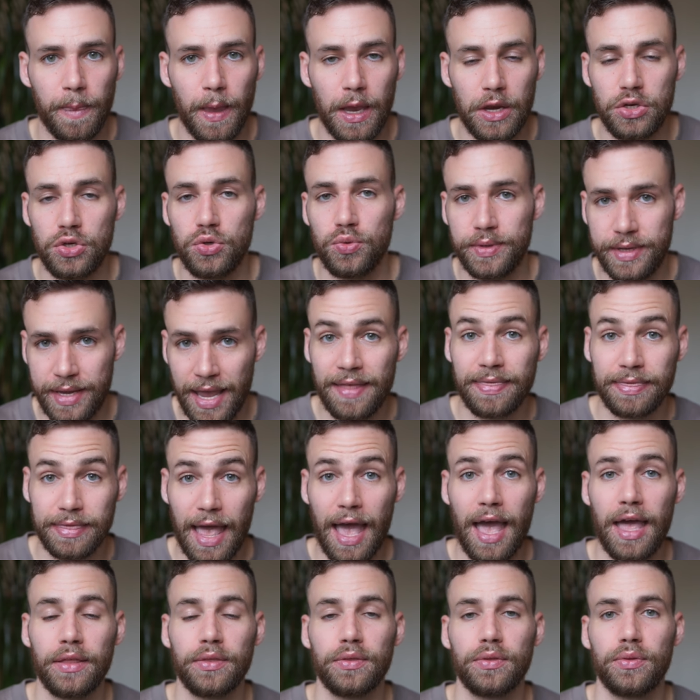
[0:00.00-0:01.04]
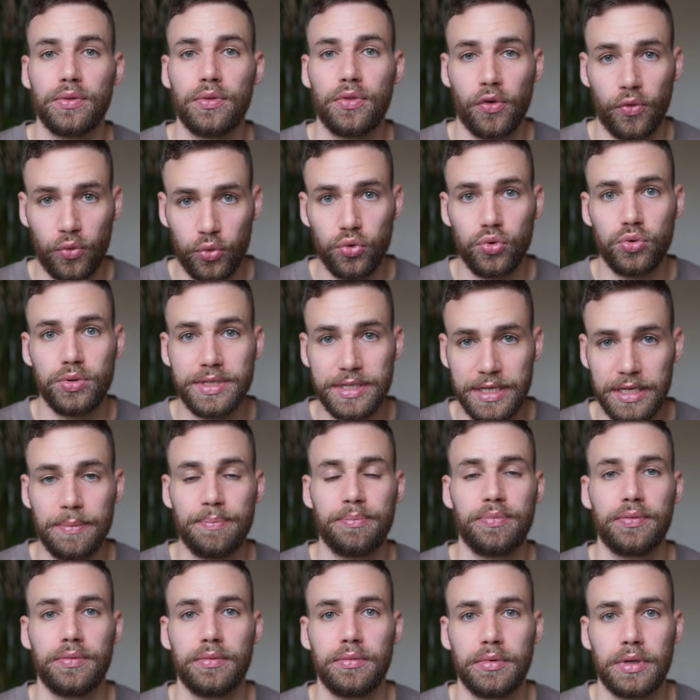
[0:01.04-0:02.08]
And you get that through
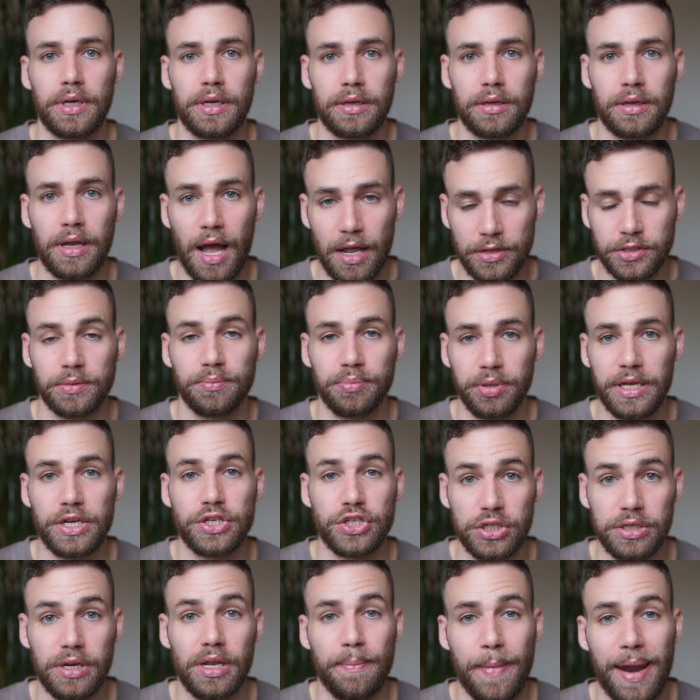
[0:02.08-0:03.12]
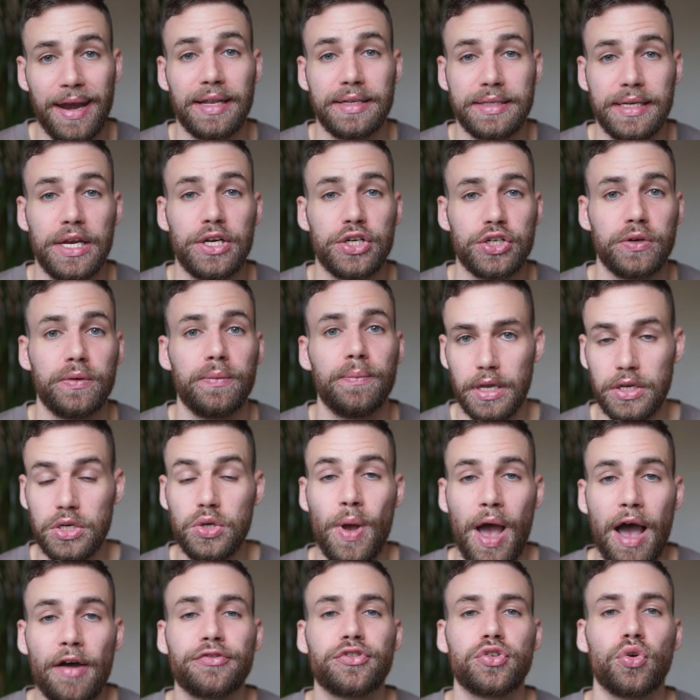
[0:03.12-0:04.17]
deep contemplation and meditation. And
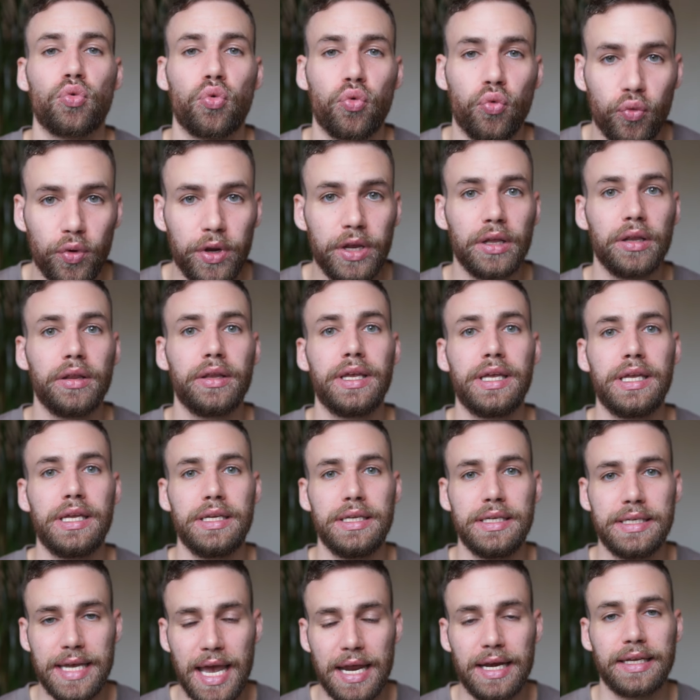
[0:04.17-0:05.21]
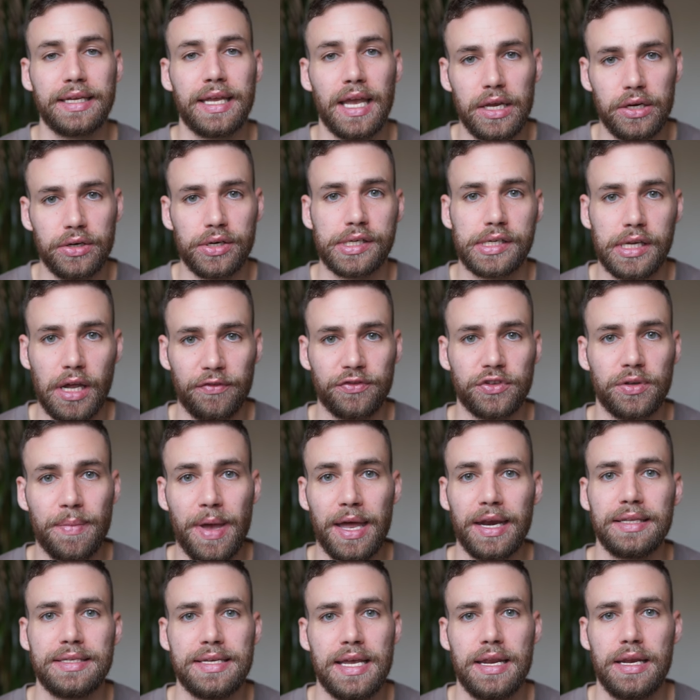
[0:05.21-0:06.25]
you have to really dedicate yourself to
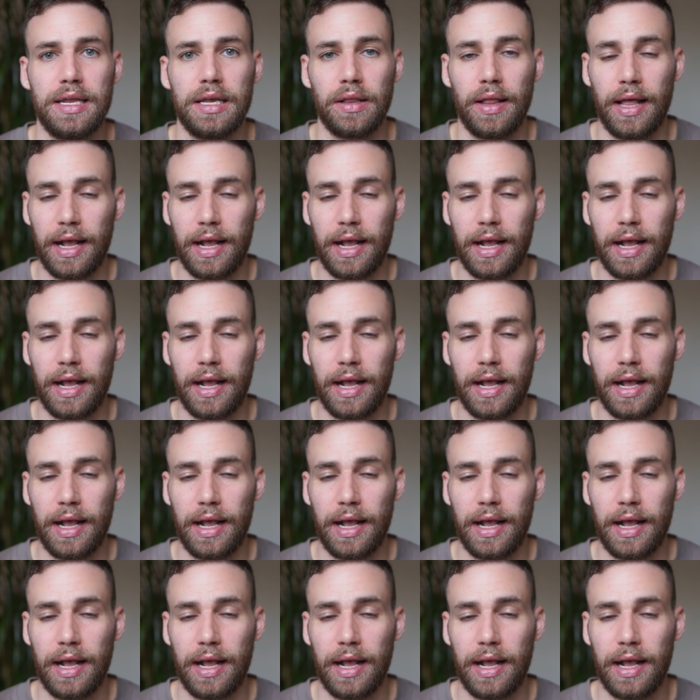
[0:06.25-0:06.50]
meditating.